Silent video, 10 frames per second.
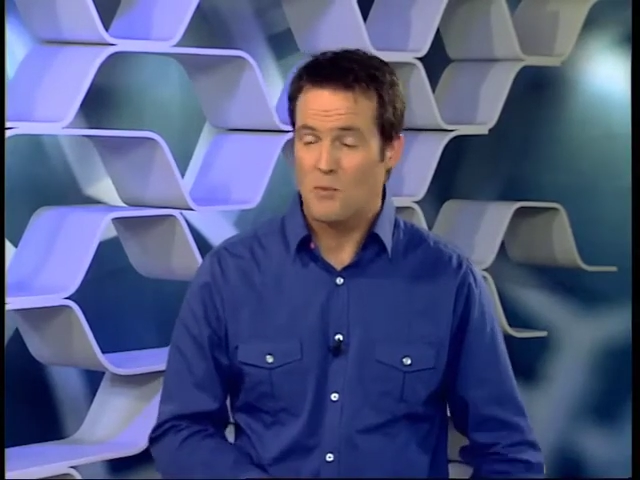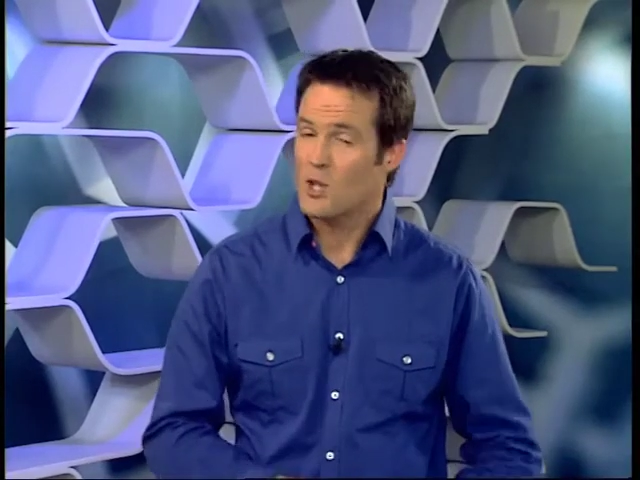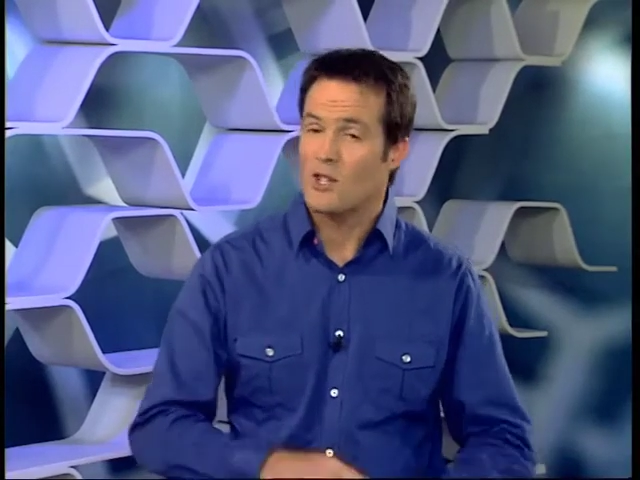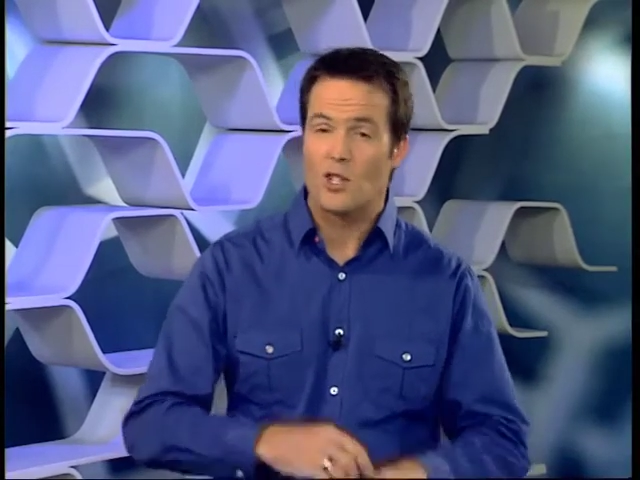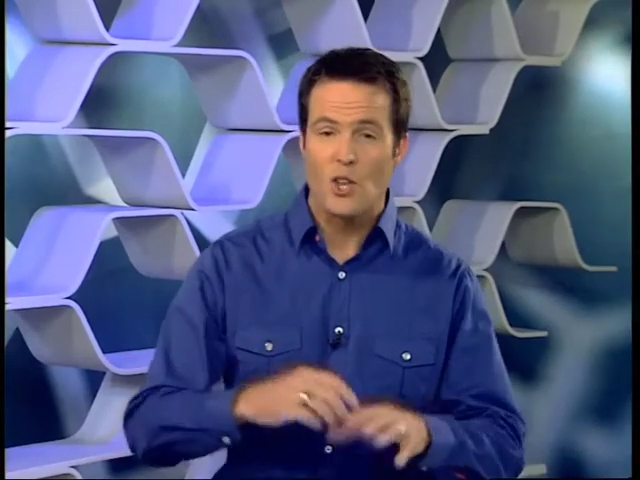
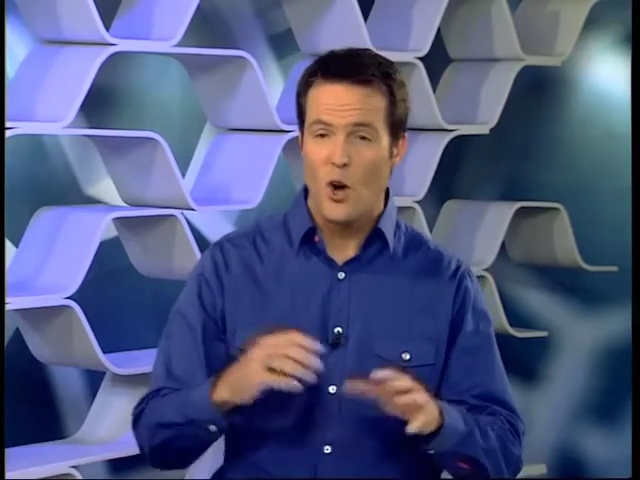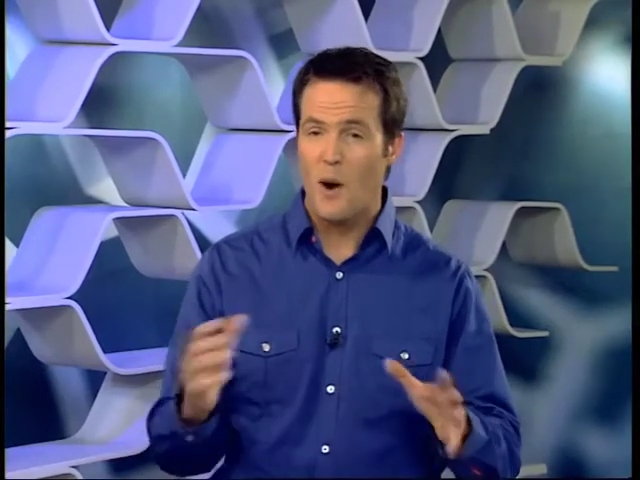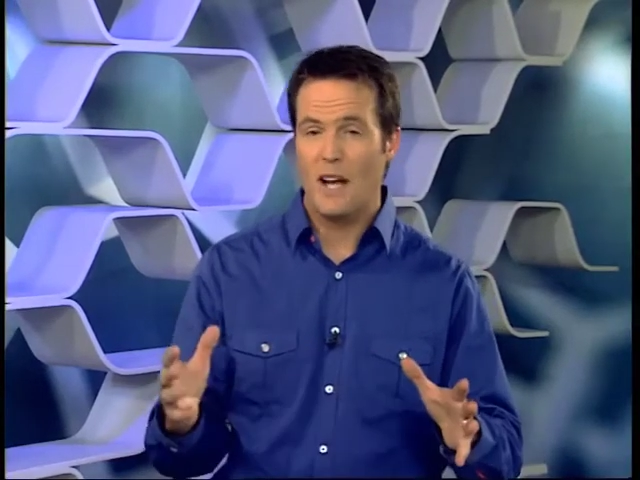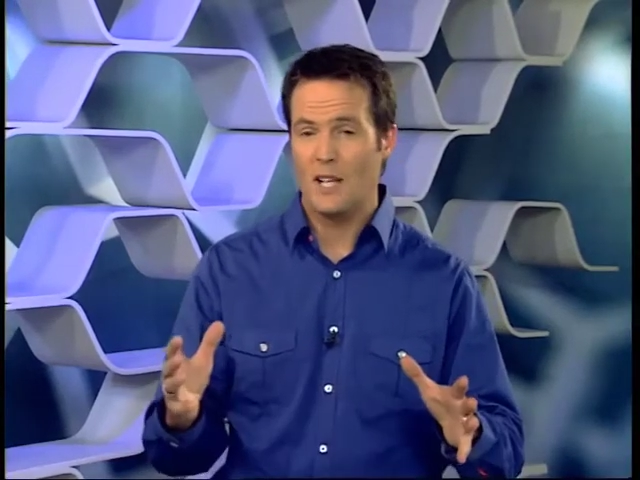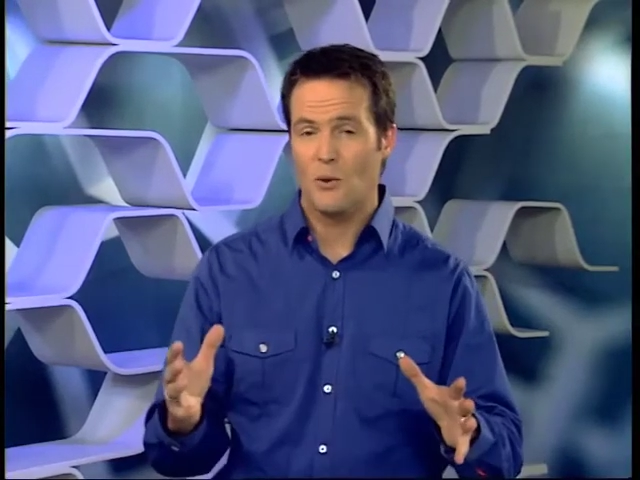She has no
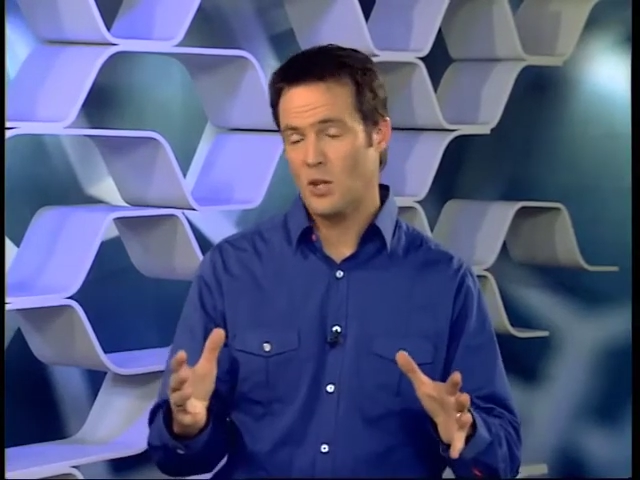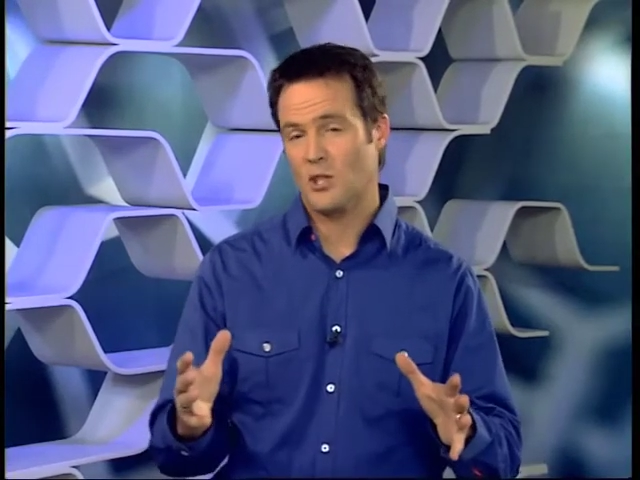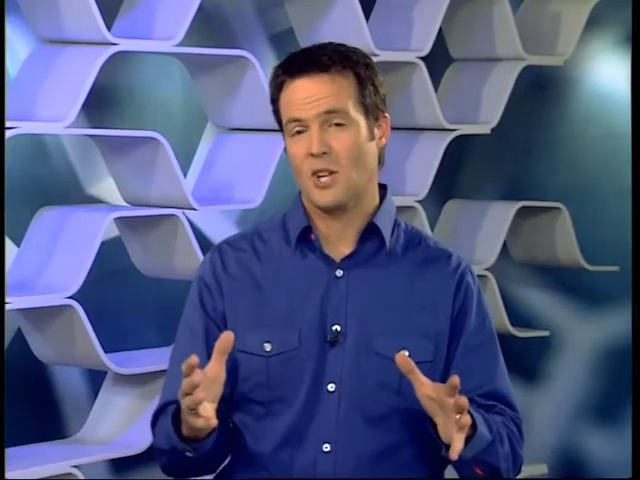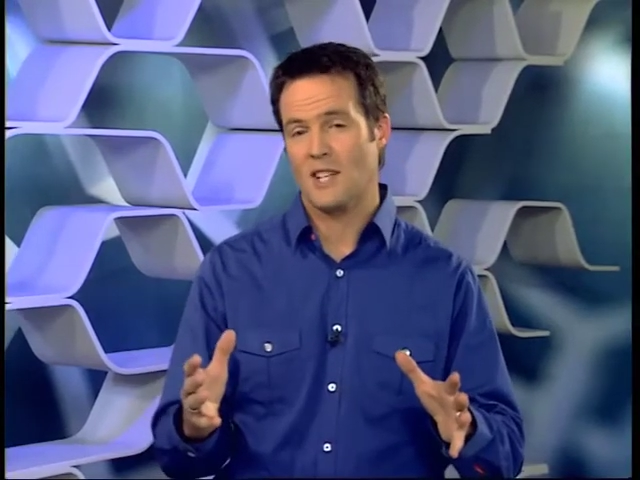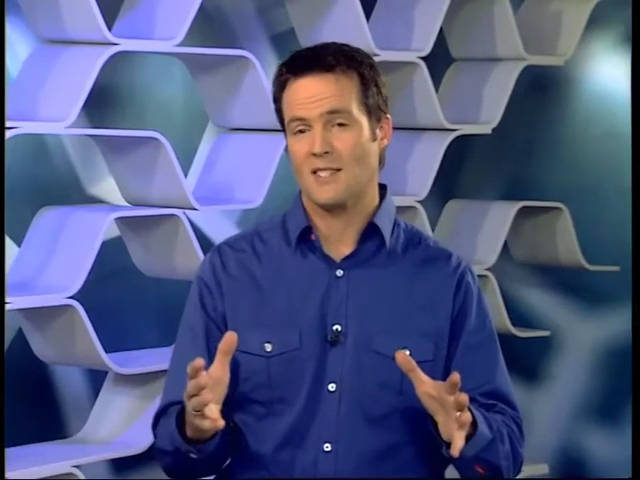idea whether
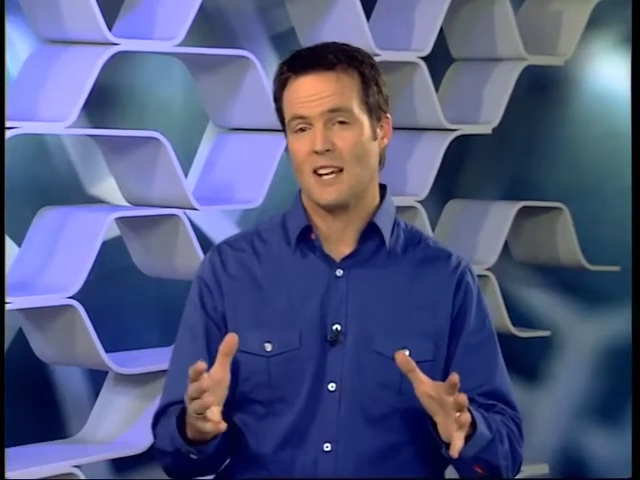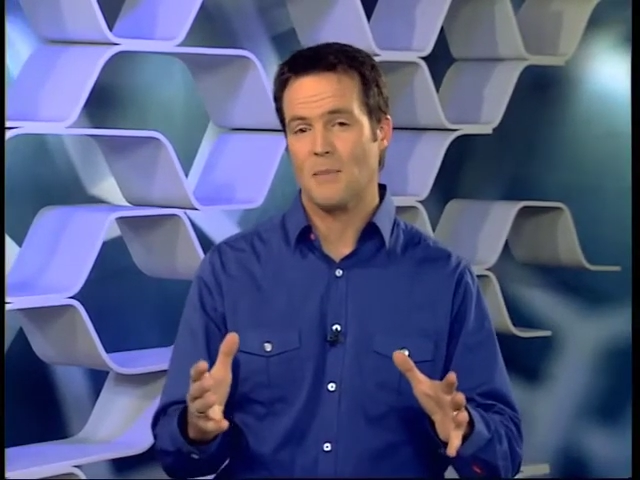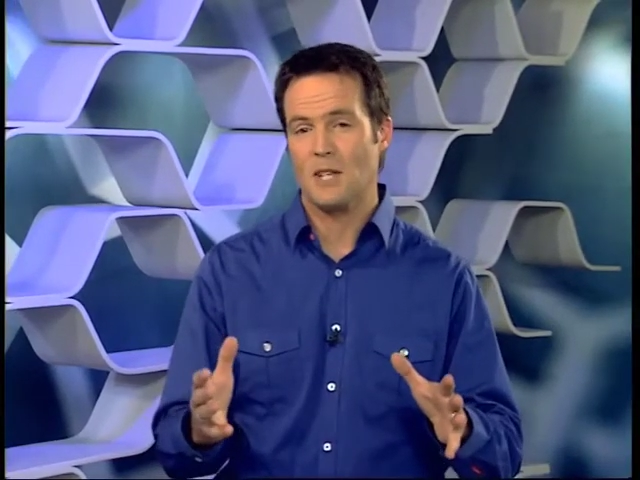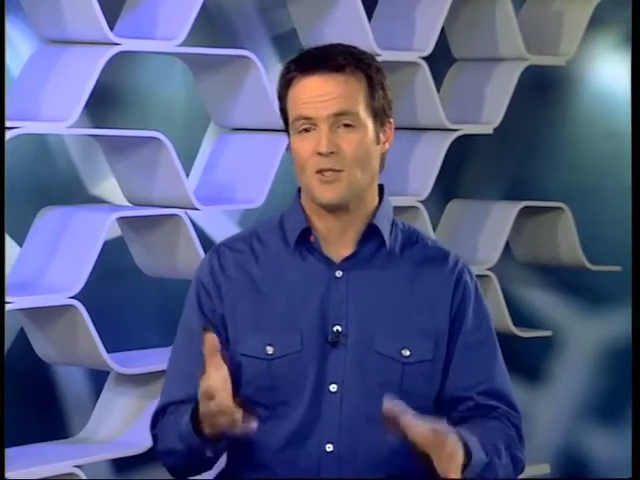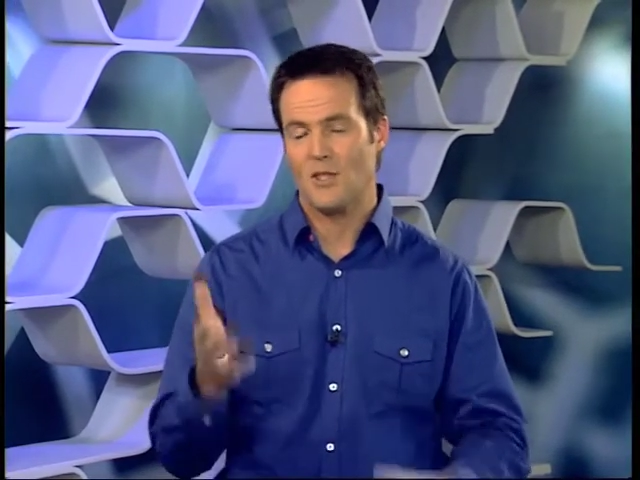she has diabetes